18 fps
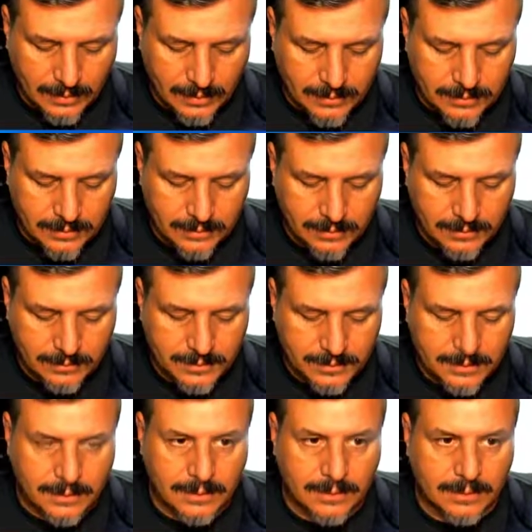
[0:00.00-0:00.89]
So I'm
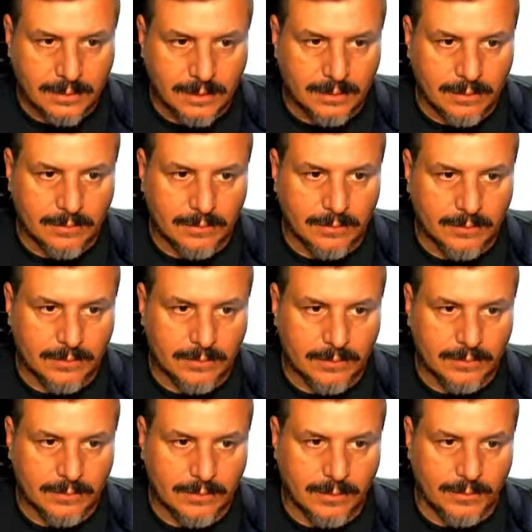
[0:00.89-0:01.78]
just going to call it
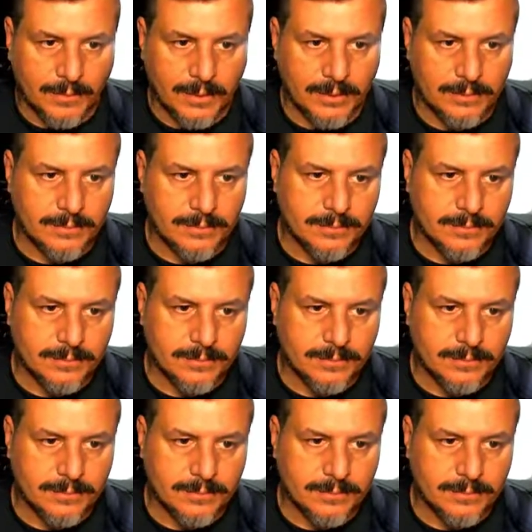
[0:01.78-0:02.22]
remote.